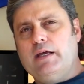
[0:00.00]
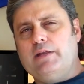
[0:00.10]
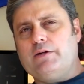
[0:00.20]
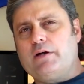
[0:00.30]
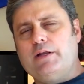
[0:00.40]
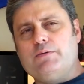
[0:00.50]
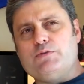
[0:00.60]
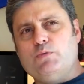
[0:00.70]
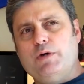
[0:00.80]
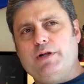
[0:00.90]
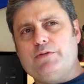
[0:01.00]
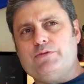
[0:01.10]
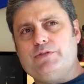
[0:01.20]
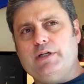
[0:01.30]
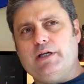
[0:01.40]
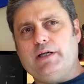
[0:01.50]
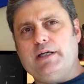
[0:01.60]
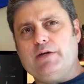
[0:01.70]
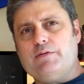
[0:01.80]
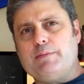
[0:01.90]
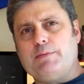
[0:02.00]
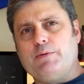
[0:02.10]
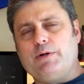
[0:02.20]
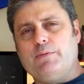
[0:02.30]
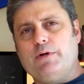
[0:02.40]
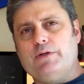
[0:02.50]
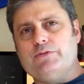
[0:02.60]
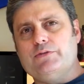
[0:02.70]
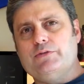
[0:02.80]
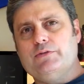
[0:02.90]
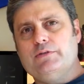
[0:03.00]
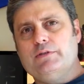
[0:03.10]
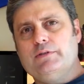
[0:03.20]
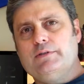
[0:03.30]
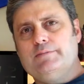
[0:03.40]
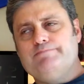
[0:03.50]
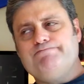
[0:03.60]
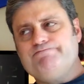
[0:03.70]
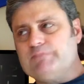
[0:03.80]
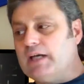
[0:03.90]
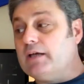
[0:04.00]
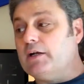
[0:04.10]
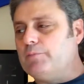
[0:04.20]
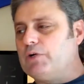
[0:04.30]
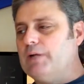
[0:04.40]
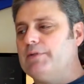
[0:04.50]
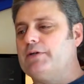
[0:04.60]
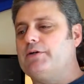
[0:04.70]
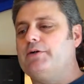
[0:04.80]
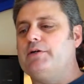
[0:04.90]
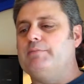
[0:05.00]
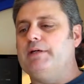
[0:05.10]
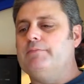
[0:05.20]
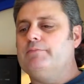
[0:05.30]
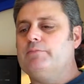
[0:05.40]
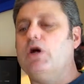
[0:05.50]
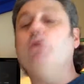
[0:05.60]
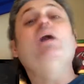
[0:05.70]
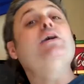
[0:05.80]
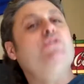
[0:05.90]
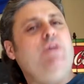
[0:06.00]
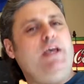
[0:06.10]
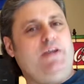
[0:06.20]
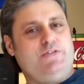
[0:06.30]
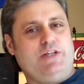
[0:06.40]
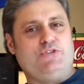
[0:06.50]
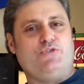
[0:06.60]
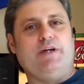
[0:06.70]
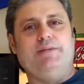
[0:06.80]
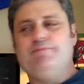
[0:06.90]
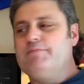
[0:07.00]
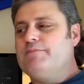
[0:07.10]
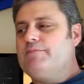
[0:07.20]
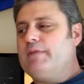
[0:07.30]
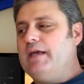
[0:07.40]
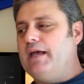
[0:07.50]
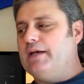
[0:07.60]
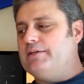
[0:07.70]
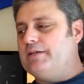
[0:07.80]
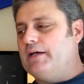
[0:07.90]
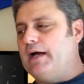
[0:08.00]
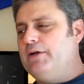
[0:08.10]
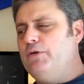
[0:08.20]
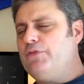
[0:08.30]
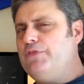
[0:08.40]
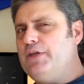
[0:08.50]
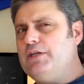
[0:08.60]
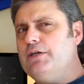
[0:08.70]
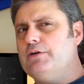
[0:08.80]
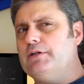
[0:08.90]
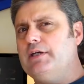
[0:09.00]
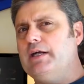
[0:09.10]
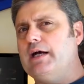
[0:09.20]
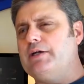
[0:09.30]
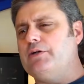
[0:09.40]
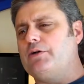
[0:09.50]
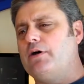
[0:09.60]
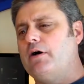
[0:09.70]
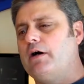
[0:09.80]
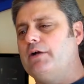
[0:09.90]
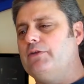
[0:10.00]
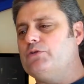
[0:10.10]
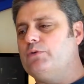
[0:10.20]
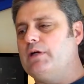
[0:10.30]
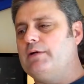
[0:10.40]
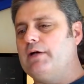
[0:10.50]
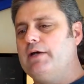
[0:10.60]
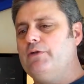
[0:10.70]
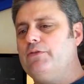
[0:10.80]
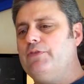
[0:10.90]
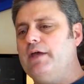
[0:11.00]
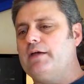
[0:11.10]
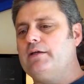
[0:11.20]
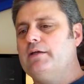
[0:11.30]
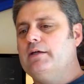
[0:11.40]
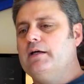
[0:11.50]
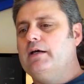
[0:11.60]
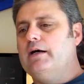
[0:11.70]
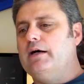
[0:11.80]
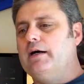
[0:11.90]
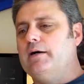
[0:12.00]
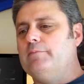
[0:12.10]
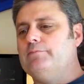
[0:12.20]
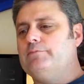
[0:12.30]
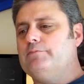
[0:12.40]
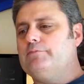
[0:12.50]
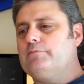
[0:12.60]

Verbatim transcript: and there, God, there was one other city. I can't remember what it was. It'll probably occur to me. Oh, Las Vegas. That's right. And uh, I don't think you could get out of your car in this one. I, I don't think. Um,